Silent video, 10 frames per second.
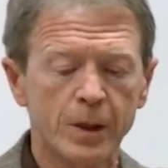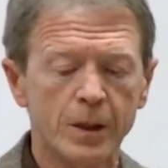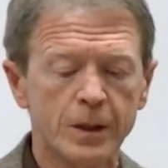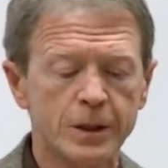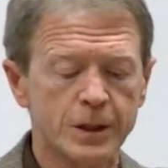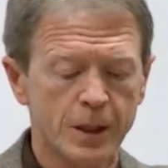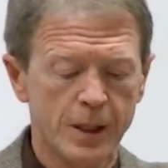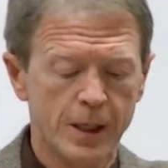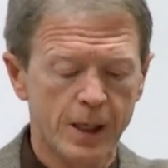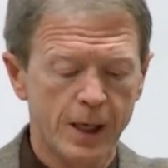is
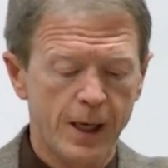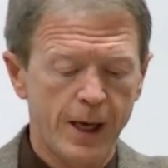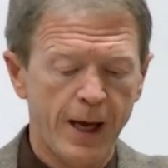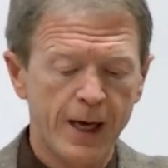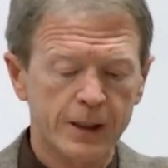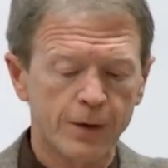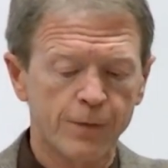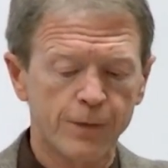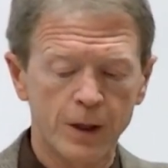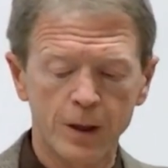
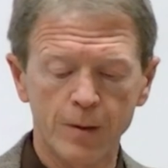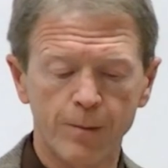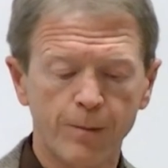active in